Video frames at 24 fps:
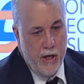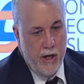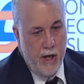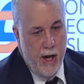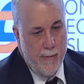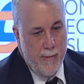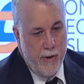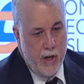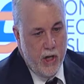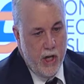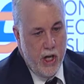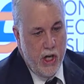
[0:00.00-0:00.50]

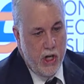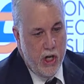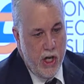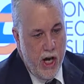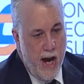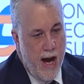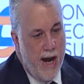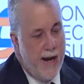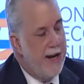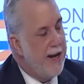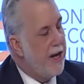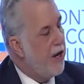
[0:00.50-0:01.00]
climate change
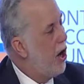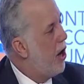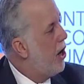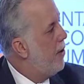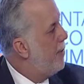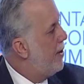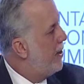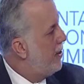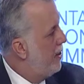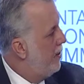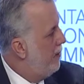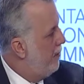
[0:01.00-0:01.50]
and
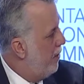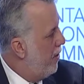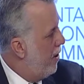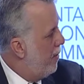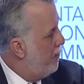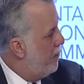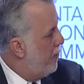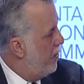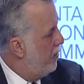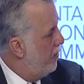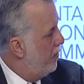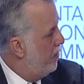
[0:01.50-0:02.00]
economic
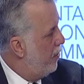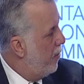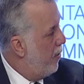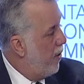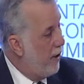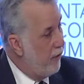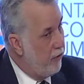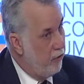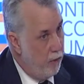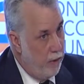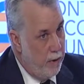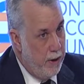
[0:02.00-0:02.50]
development. So
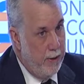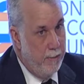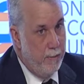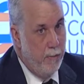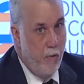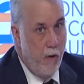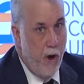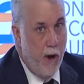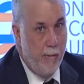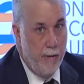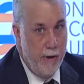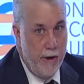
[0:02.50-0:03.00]
as we
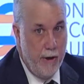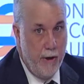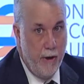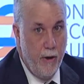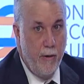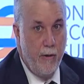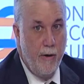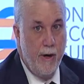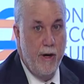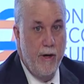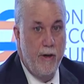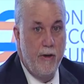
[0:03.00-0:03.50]
probably
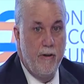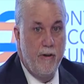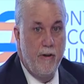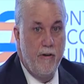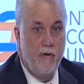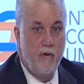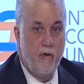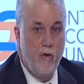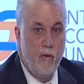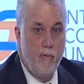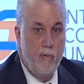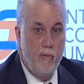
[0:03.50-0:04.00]
know here in
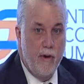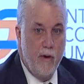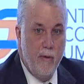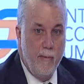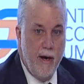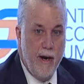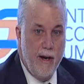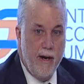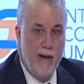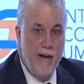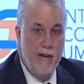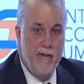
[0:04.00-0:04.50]
this room,
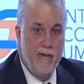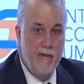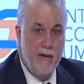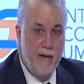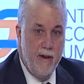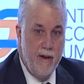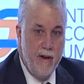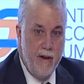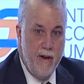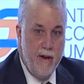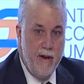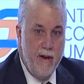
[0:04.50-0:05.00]
Quebec has a
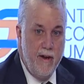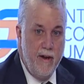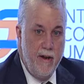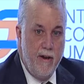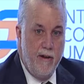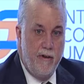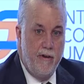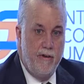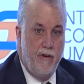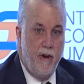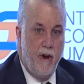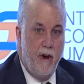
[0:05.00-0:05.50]

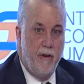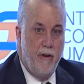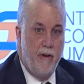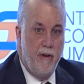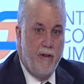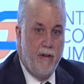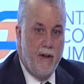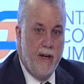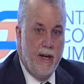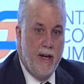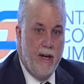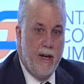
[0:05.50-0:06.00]

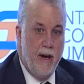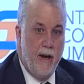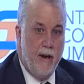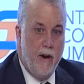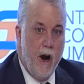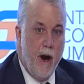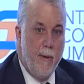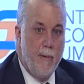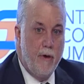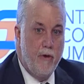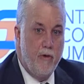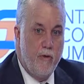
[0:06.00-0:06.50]
started the uh,
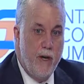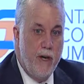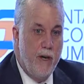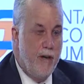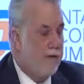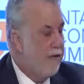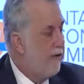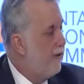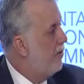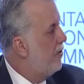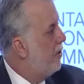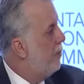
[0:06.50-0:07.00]
carbon trading
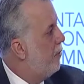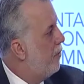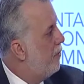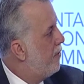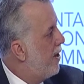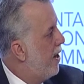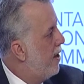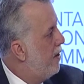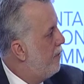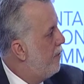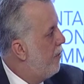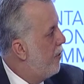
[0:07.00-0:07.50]
system of
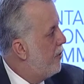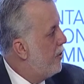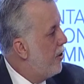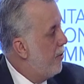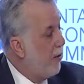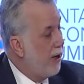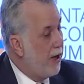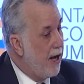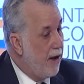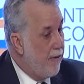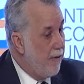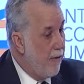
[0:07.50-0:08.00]
California.
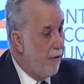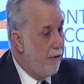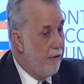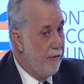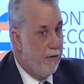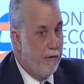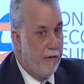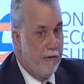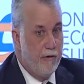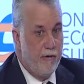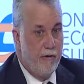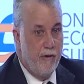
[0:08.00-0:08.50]
We'll have our
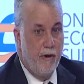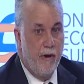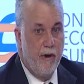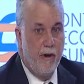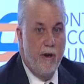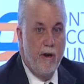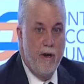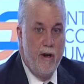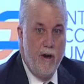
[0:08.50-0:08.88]
first uh,